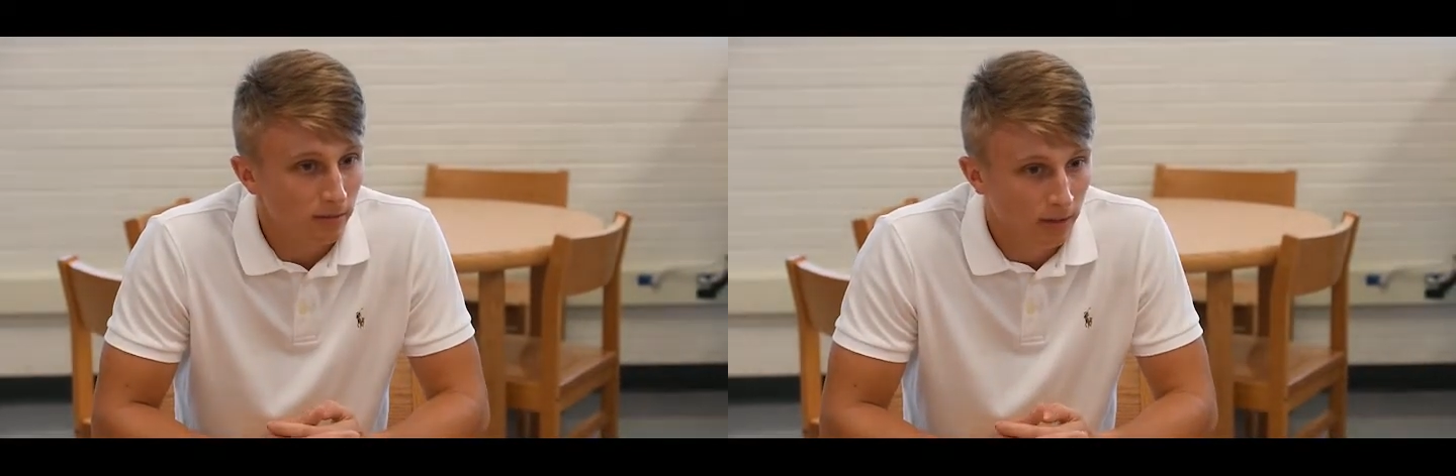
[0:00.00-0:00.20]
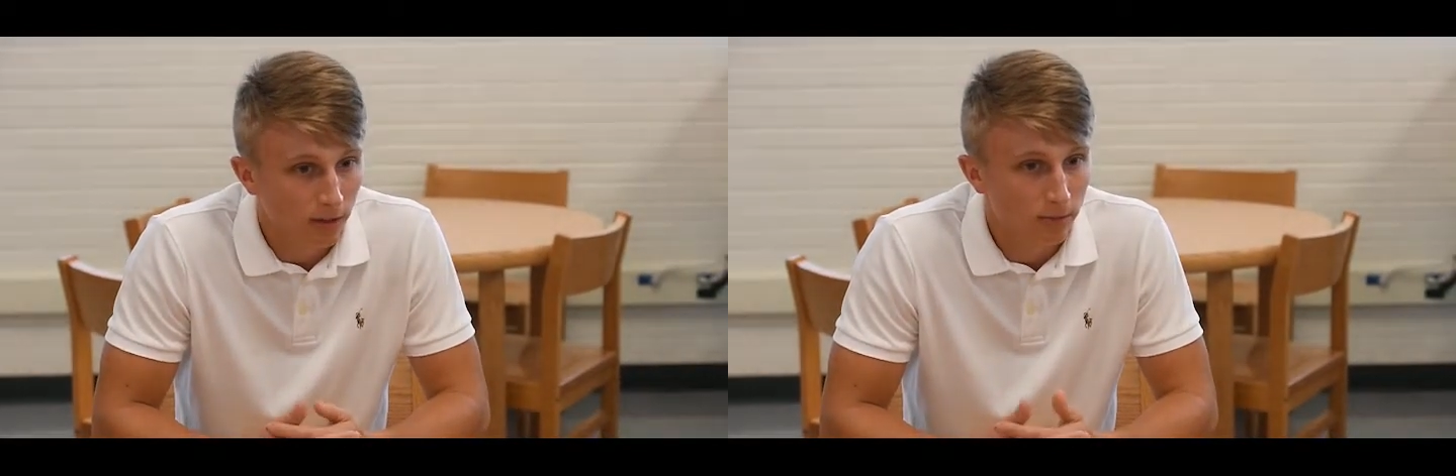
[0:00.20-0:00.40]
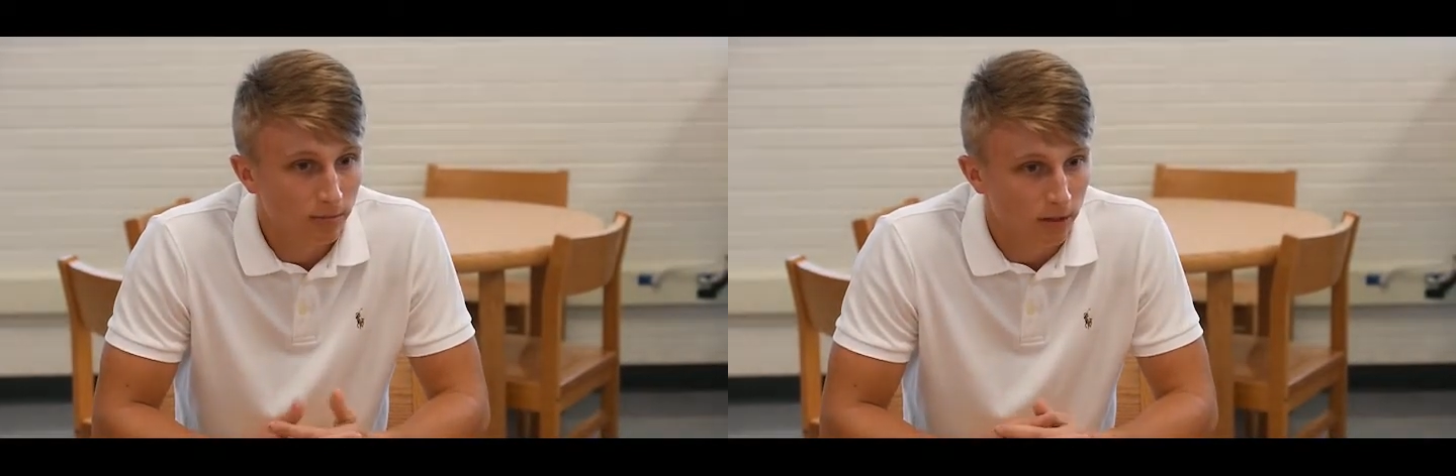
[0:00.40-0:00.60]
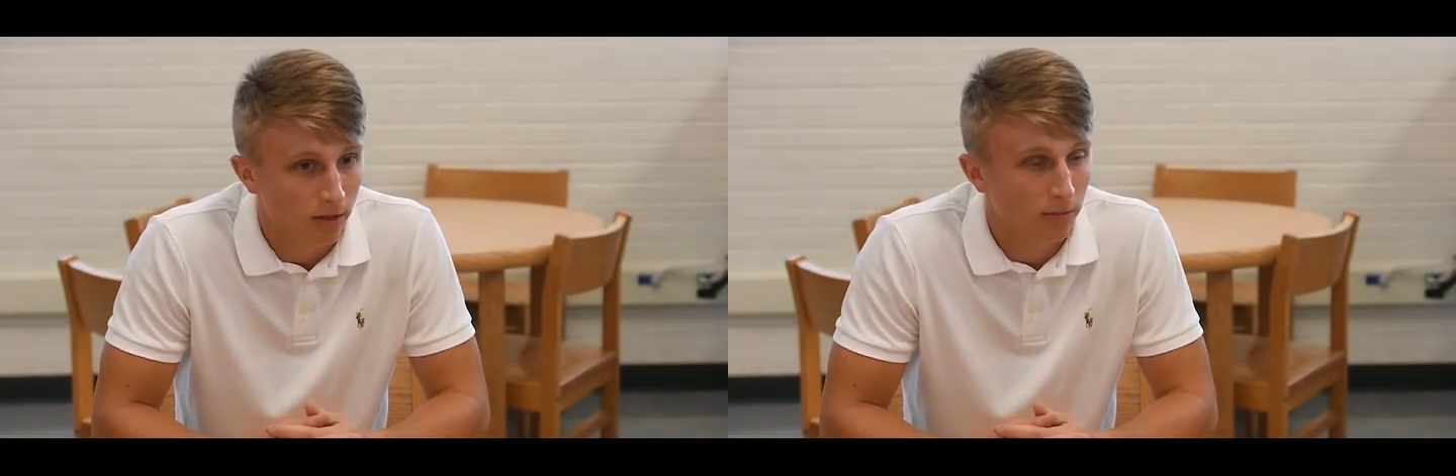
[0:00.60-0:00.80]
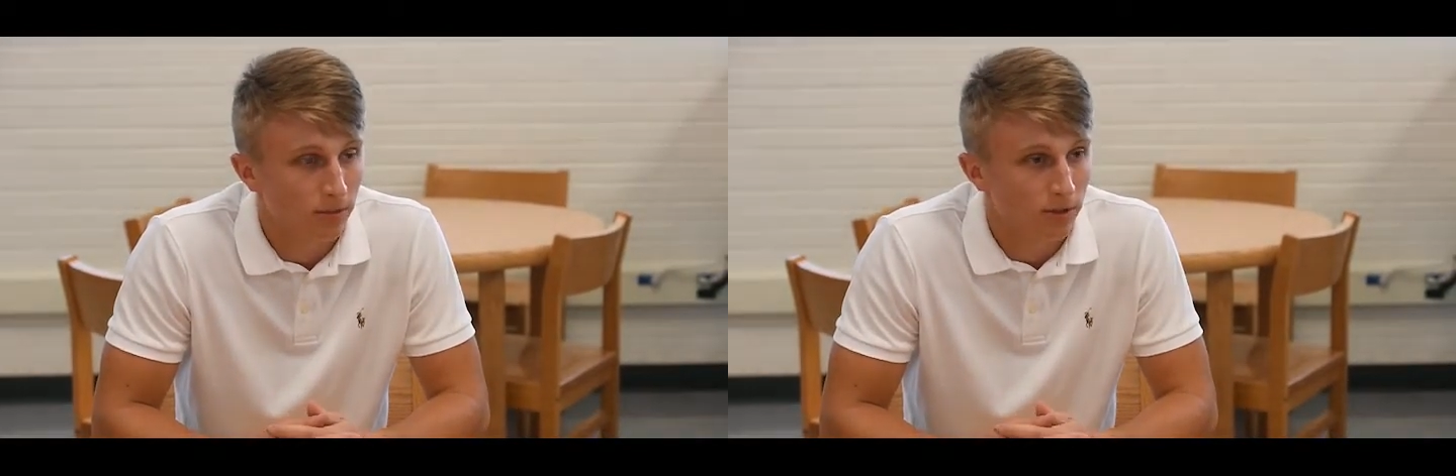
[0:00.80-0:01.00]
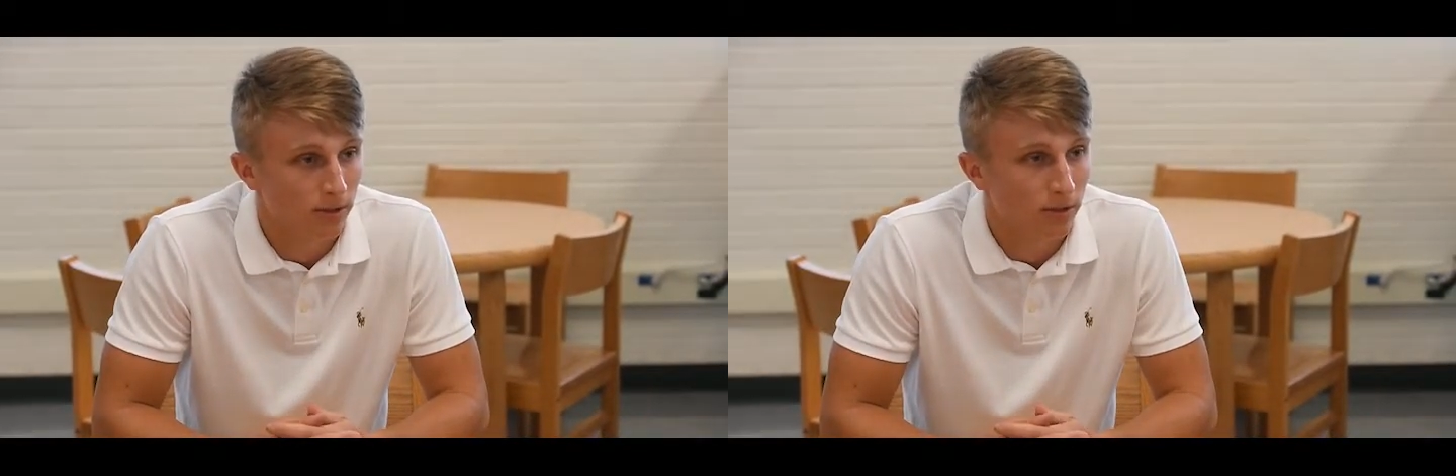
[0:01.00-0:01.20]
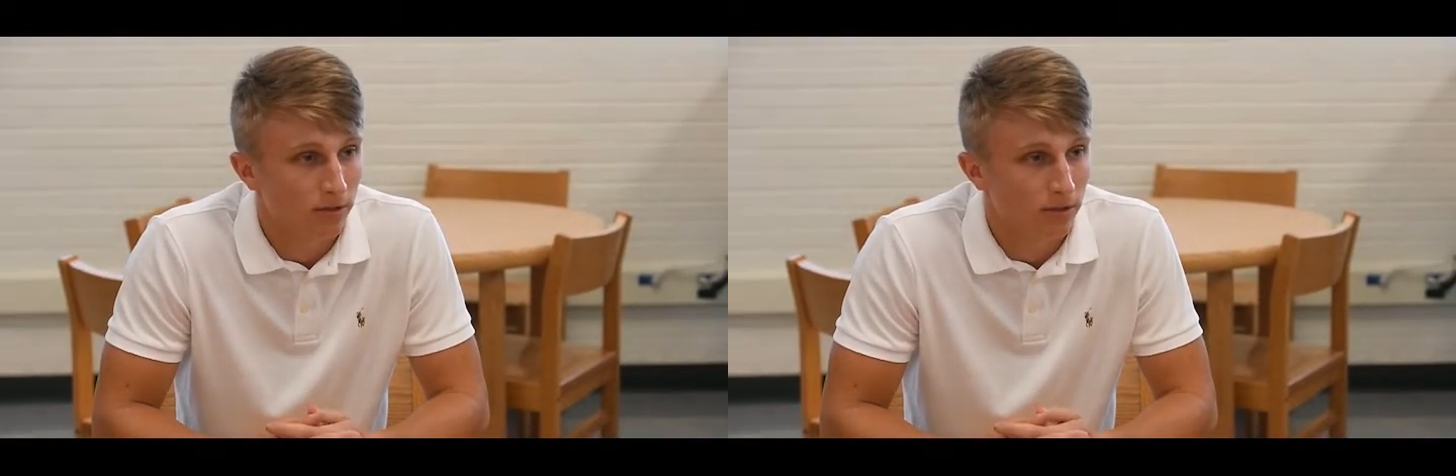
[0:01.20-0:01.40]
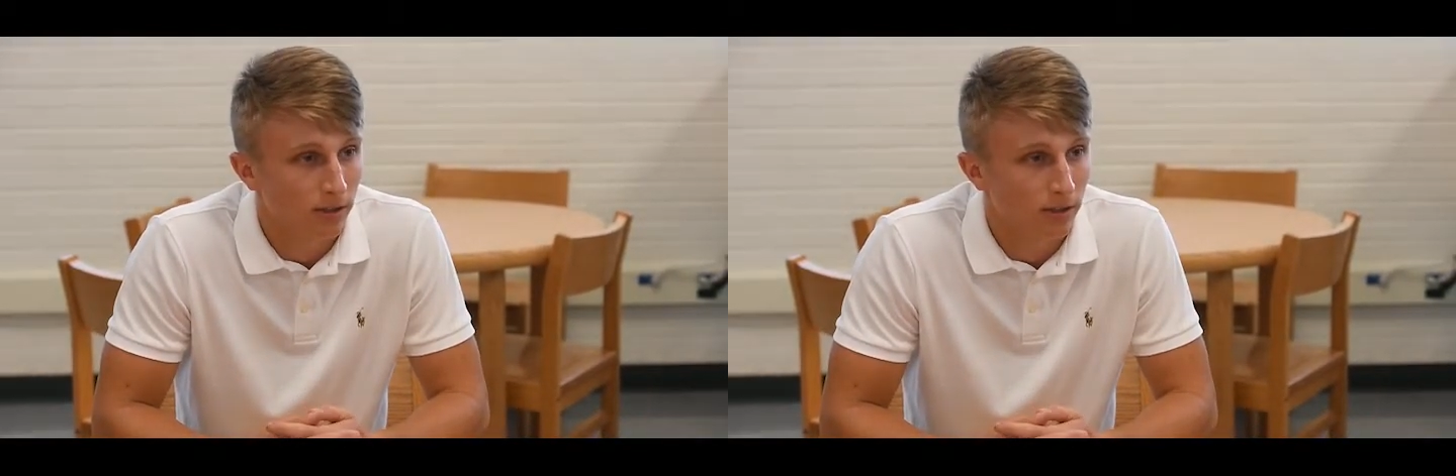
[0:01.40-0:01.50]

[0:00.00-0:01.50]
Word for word: help accomplish our goals